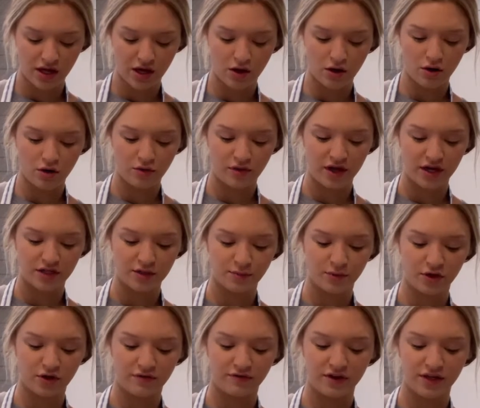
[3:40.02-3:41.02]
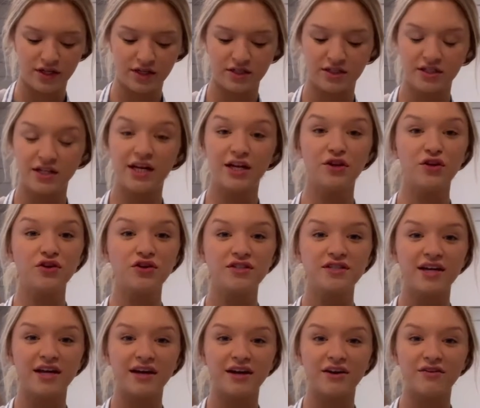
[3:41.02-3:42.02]
Oh, that is perfect. And it looks
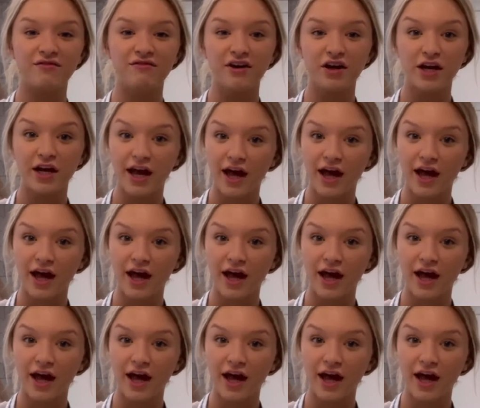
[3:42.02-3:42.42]
like a very